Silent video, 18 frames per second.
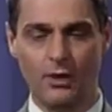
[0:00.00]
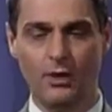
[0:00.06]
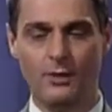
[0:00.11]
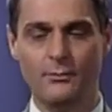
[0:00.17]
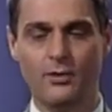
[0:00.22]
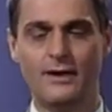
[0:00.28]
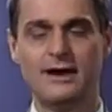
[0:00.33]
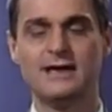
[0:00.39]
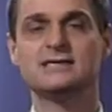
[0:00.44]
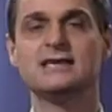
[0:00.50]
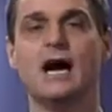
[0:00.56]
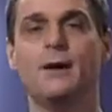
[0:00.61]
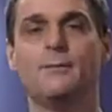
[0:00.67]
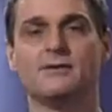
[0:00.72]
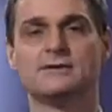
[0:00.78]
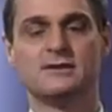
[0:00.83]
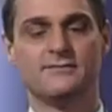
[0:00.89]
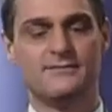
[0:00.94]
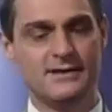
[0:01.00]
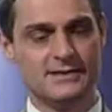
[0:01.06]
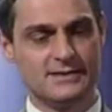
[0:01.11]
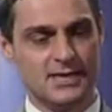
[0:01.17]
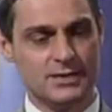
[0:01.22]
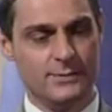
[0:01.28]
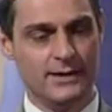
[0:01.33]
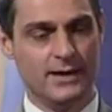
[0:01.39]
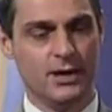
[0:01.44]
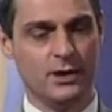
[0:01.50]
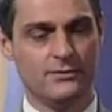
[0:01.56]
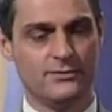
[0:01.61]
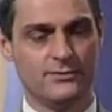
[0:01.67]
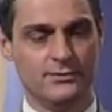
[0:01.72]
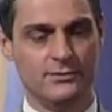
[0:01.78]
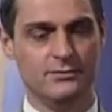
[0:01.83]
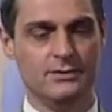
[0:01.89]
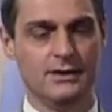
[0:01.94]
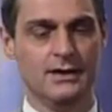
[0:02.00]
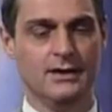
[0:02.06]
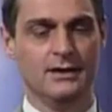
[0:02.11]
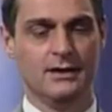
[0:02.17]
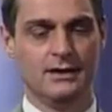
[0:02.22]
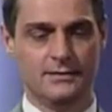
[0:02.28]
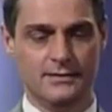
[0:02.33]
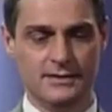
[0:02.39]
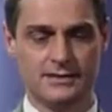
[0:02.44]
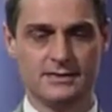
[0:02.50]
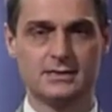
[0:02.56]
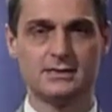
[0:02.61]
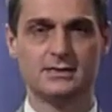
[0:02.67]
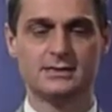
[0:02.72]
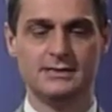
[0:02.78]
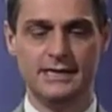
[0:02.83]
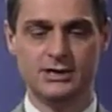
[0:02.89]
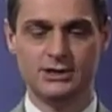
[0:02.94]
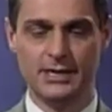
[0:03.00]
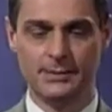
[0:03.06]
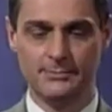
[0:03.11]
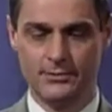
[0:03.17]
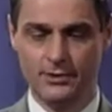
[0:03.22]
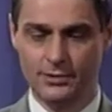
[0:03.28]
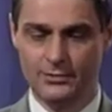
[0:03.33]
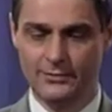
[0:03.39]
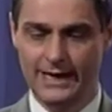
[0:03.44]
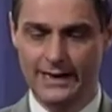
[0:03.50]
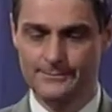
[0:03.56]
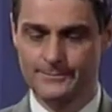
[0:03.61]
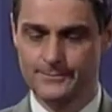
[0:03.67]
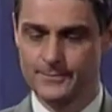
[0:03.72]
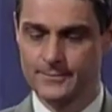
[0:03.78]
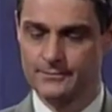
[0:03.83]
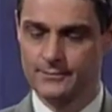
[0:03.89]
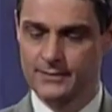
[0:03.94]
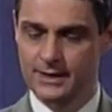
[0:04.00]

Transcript: more and more examples of this as we go through this teaching program.